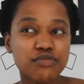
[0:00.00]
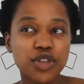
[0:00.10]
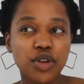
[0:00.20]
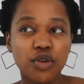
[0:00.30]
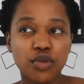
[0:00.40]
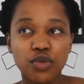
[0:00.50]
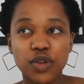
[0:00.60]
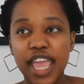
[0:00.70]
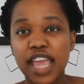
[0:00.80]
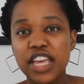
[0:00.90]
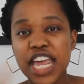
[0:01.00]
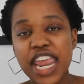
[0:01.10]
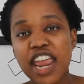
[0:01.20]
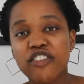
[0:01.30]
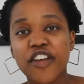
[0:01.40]
you know an
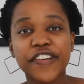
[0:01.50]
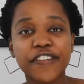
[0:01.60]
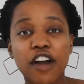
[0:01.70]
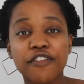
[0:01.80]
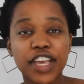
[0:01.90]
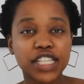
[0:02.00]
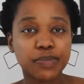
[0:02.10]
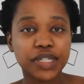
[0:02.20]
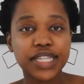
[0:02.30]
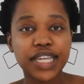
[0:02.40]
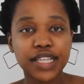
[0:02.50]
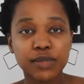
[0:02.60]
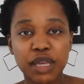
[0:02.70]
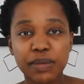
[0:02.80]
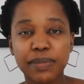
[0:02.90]
area of
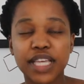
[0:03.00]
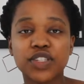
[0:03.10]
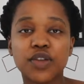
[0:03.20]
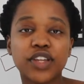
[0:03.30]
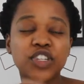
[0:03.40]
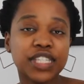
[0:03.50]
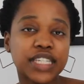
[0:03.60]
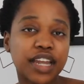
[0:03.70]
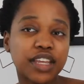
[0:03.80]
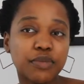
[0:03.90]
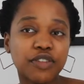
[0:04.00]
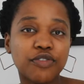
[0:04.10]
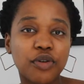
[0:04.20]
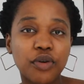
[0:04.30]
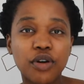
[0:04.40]
expertise maybe based on what you studied
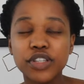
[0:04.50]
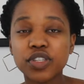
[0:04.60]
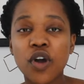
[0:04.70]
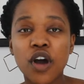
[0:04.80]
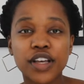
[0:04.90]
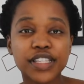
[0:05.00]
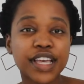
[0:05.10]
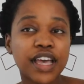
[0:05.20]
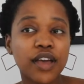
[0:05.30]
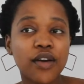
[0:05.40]
before also ask